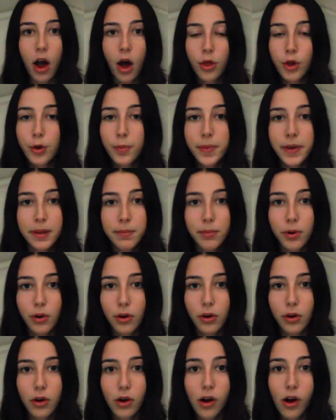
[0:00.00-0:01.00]
other
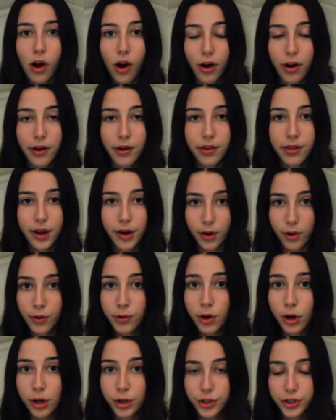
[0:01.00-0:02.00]
people are their
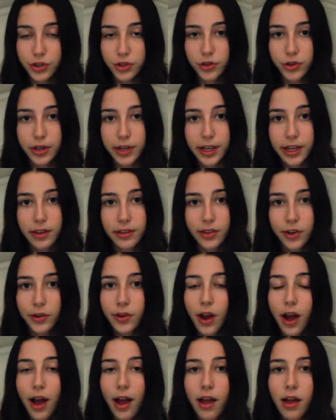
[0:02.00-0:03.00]
own harshest critic. They're
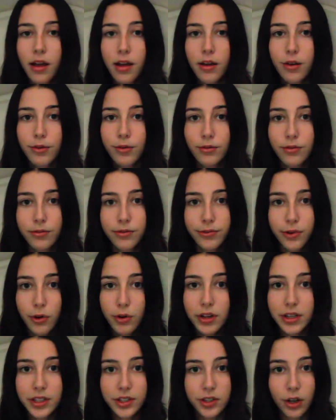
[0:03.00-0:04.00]
not
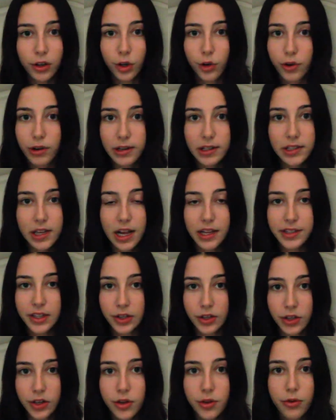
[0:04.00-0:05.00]
focused on
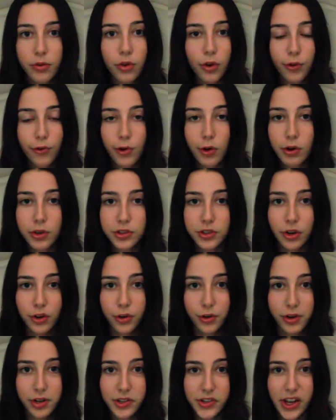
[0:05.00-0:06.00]
criticizing you. They're focused on
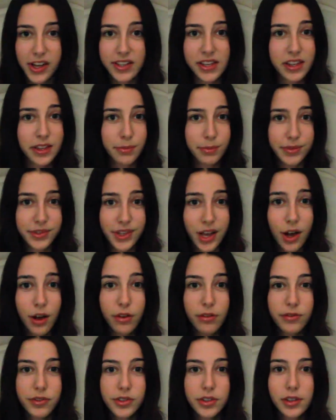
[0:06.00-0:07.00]
criticizing
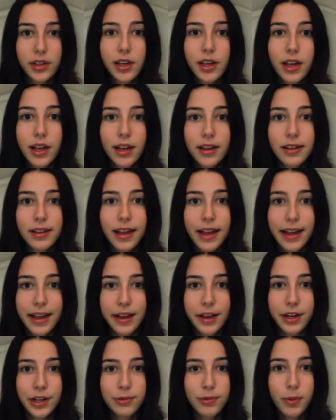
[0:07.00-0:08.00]
themselves.
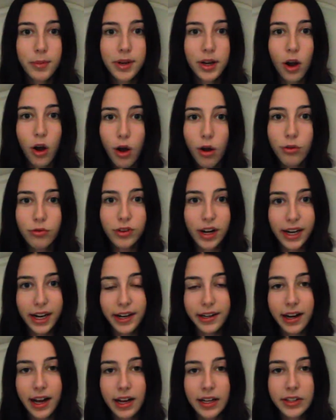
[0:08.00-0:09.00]
And when we all
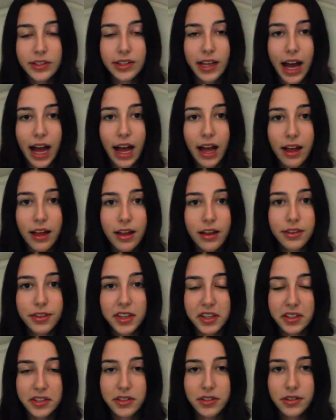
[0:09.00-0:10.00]
recognize that
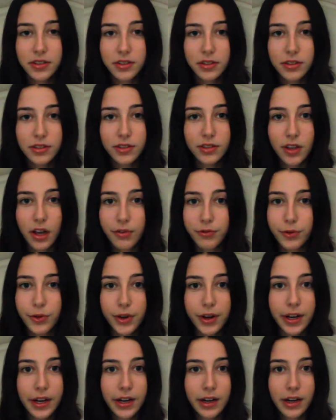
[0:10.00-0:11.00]
this
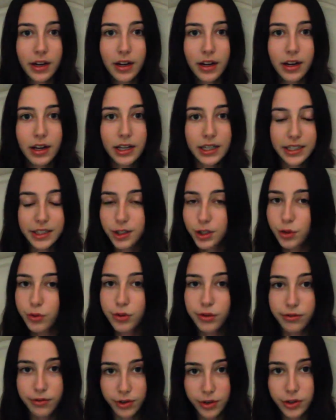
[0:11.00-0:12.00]
suffering is
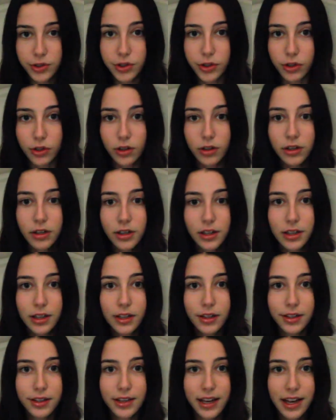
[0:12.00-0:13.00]
universal,
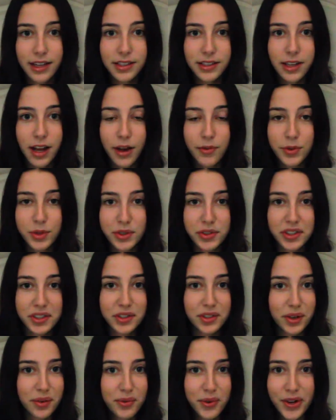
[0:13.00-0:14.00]
yes, obviously
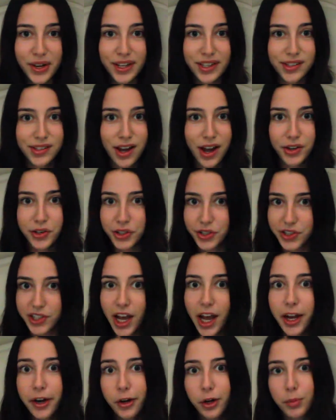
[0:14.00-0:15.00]
suffering is not
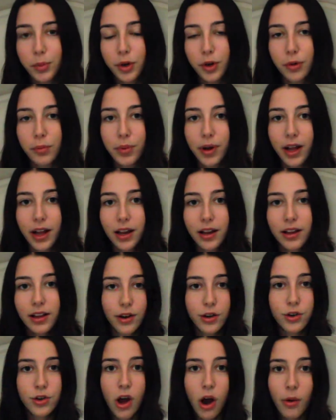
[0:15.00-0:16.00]
desirable, but
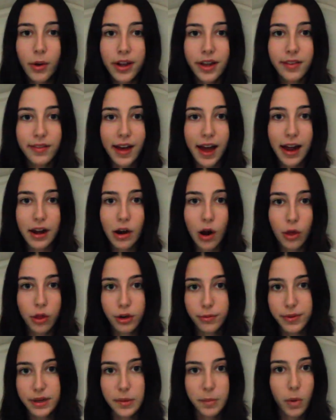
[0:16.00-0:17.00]
knowing that
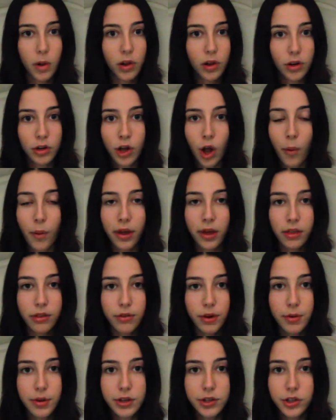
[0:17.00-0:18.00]
other people are going
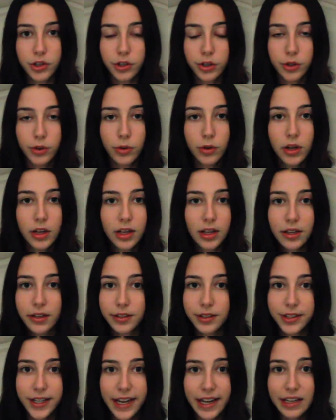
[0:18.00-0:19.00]
through it too
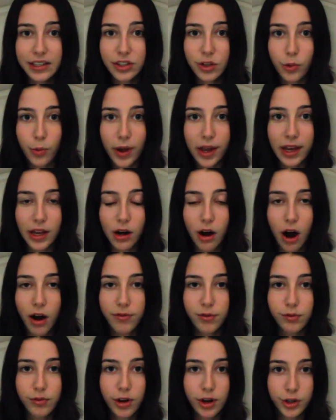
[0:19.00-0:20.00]
takes the weight
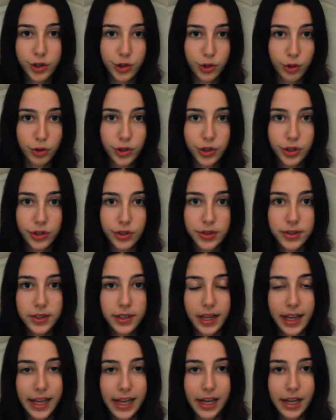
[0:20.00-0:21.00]
off of our shoulders
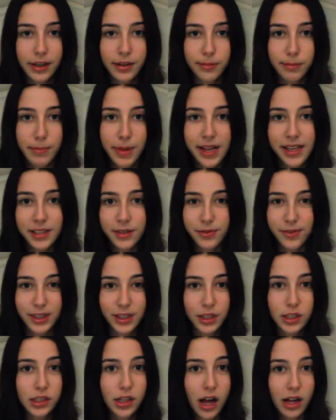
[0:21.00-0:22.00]
and makes it
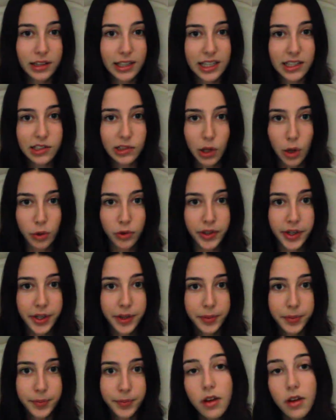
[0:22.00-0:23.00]
feel a lot less lonely.
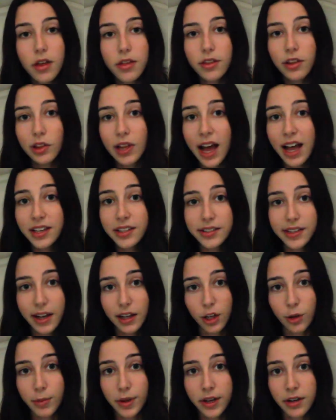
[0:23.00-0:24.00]
The last
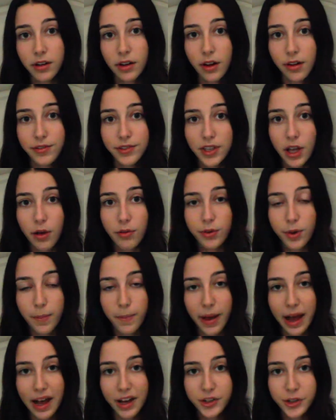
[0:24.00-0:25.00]
element of
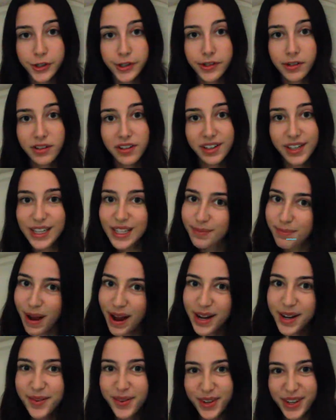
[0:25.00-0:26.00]
self-compassion is
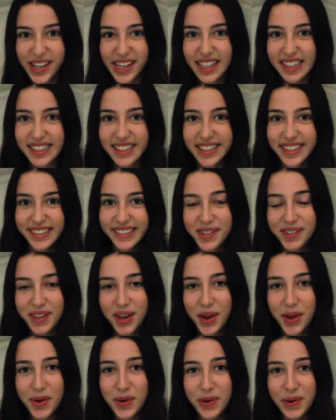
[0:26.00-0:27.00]
mindfulness.
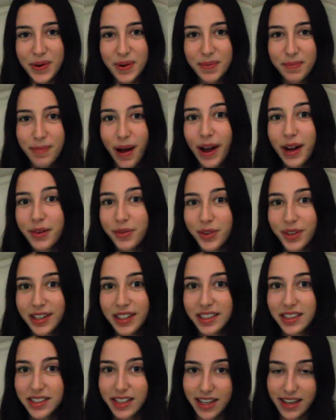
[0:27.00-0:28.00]
So
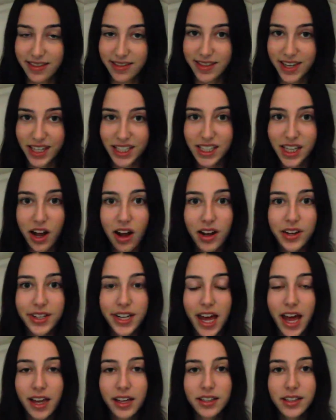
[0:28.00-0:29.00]
mindfulness in this
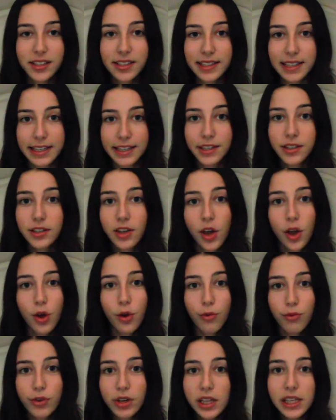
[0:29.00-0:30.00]
context is
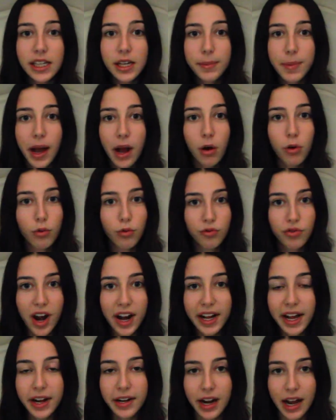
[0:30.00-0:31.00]
really about
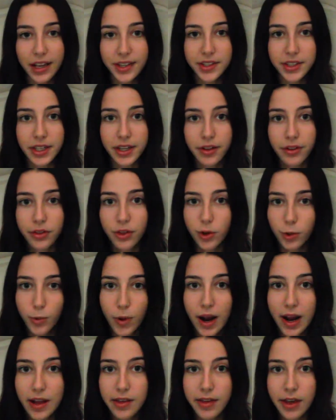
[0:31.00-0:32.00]
recognizing the
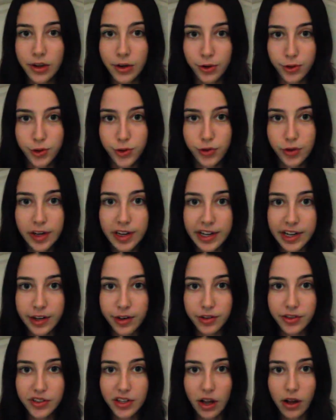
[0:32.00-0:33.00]
way that you're treating
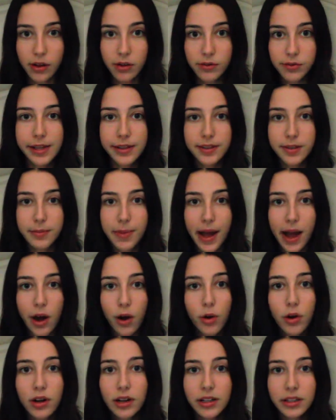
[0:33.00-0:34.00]
yourself. It's
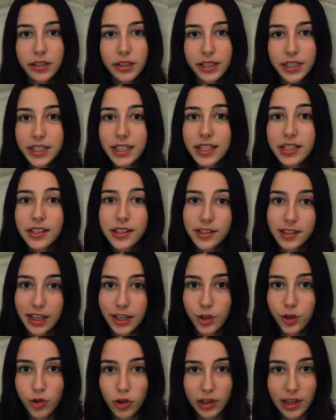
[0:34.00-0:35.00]
about
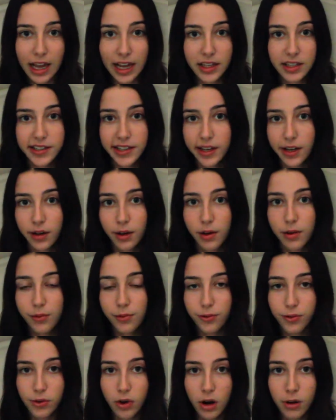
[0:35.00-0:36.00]
decentralizing
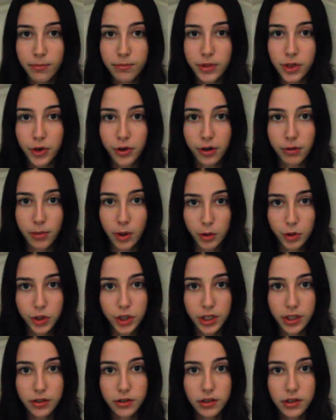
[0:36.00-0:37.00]
from your
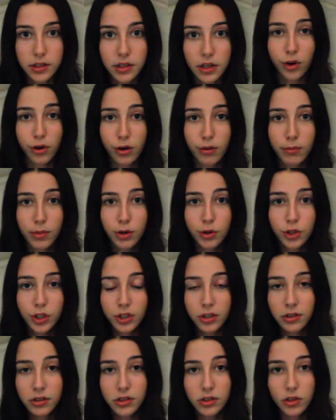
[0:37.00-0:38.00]
emotions. Your
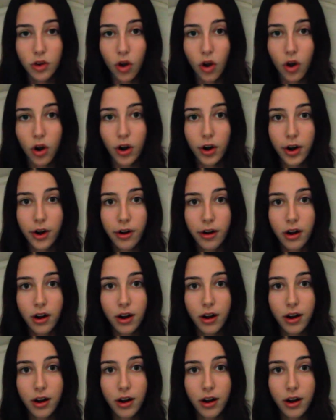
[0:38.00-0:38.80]
emotions are